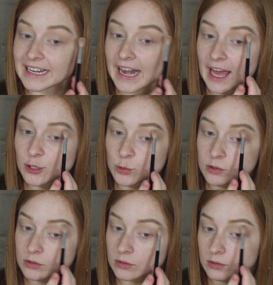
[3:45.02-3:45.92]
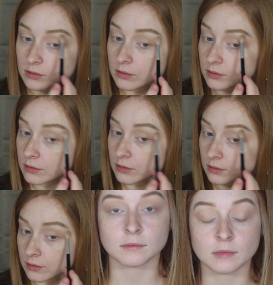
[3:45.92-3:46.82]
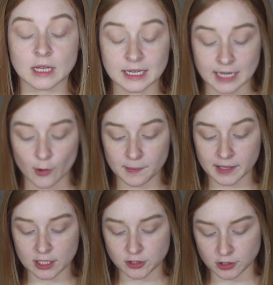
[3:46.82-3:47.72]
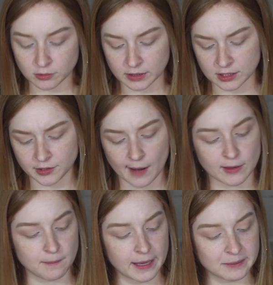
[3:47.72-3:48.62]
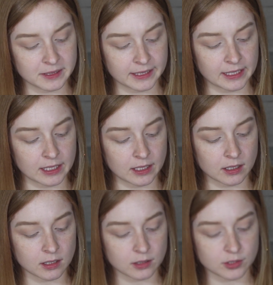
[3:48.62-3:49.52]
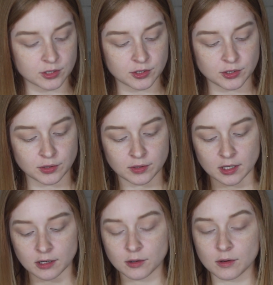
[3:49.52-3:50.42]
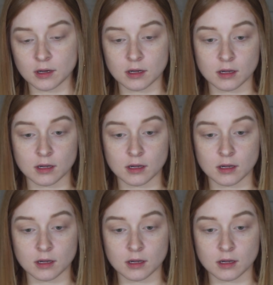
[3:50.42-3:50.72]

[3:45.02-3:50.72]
Natural. Now what I'm going to do is grab the Maybelline Studio,